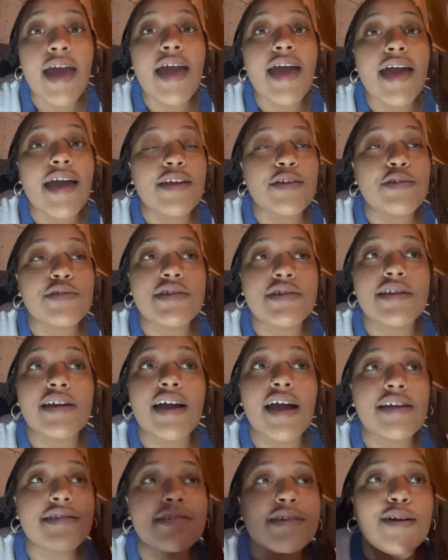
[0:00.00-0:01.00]
and you see the
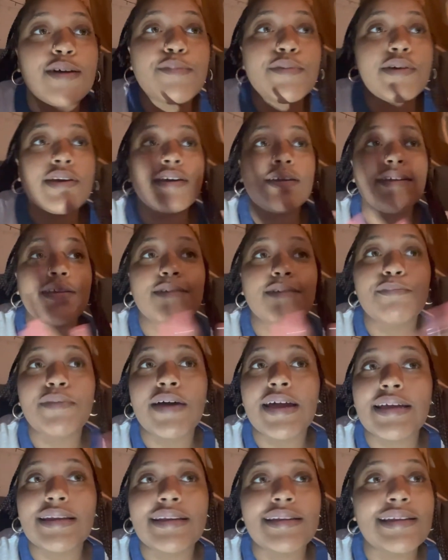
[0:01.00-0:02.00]
guys come in and
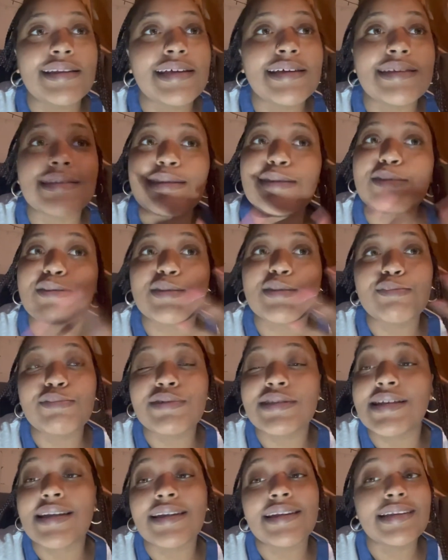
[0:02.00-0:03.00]
back in the days they used to be
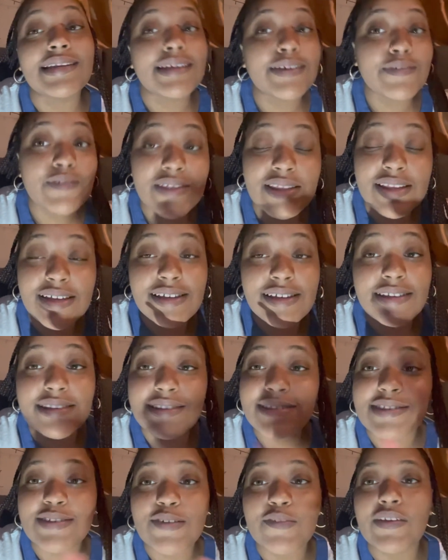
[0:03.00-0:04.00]
selling DVDs and
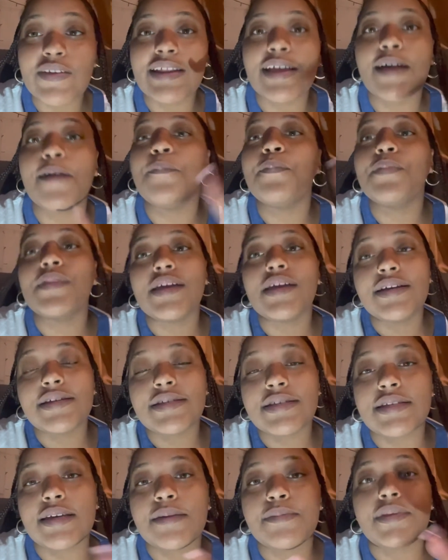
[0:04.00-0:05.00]
stuff like that.
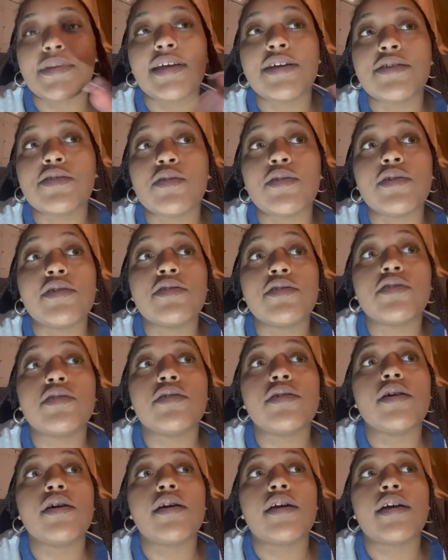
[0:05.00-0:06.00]
Same thing. So this
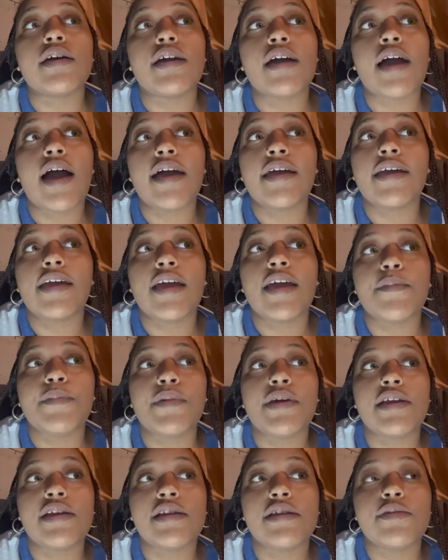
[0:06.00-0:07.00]
guy came
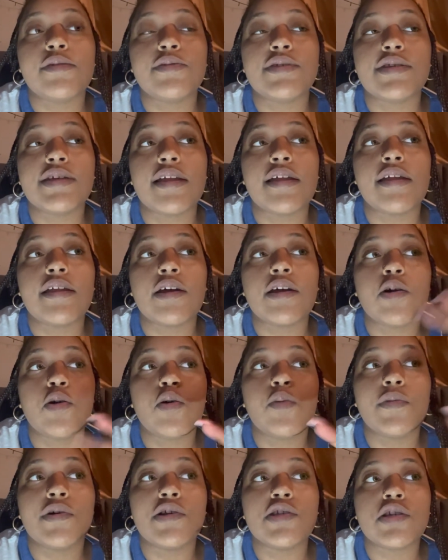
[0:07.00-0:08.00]
in and he was selling like a whole
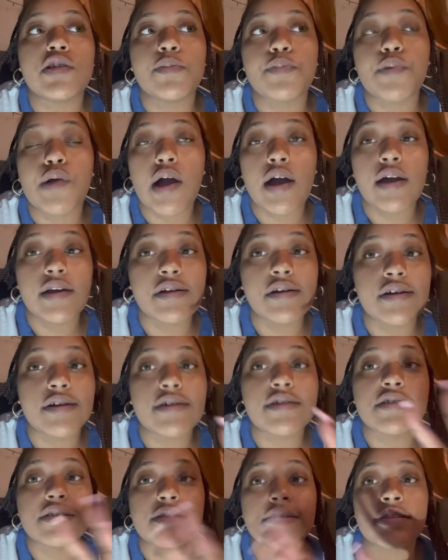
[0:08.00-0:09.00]
bunch of
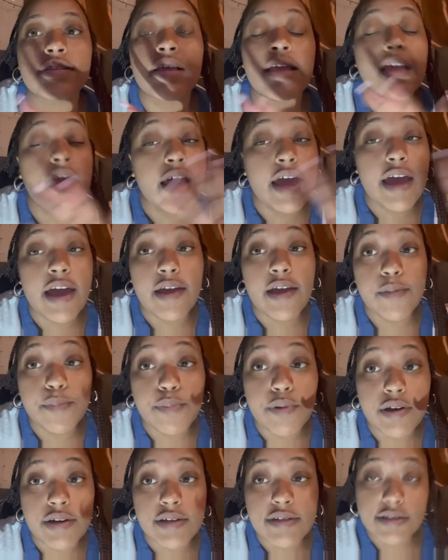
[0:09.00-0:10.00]
products and hair
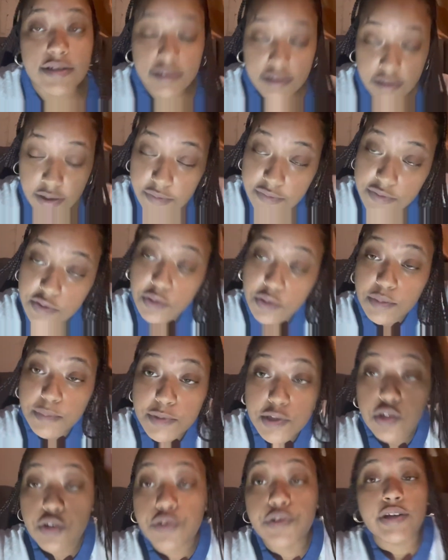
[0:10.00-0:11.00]
products and stuff. So let me
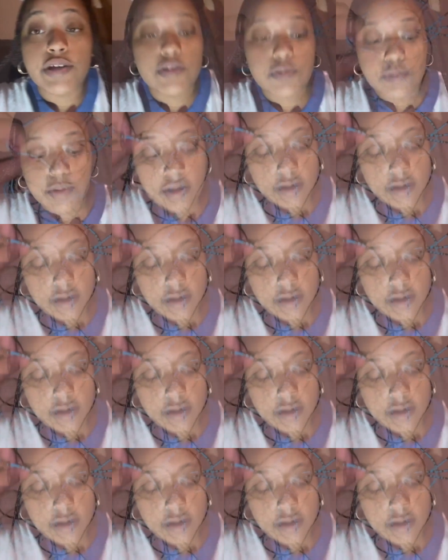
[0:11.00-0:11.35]
show you guys what I